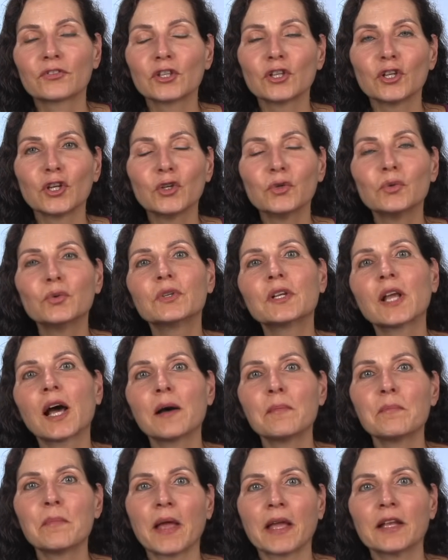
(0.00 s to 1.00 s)
the lunar
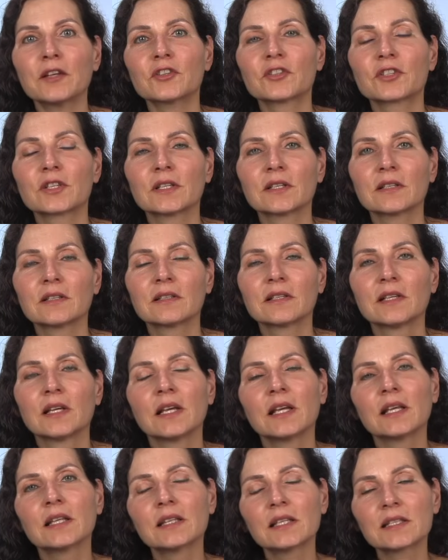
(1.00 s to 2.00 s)
mansion,
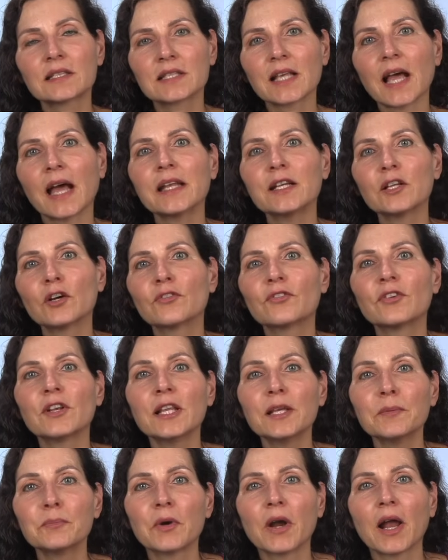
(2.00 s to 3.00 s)
in the sign of
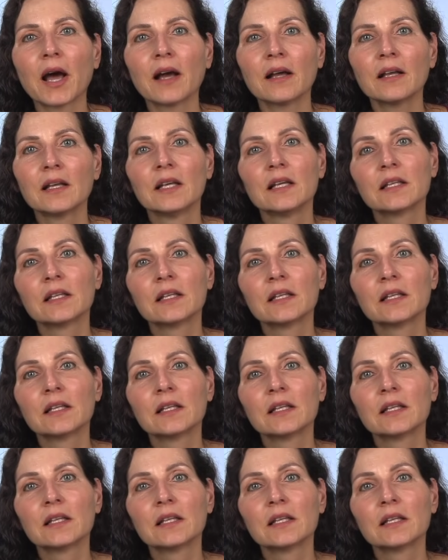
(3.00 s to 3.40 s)
Libra,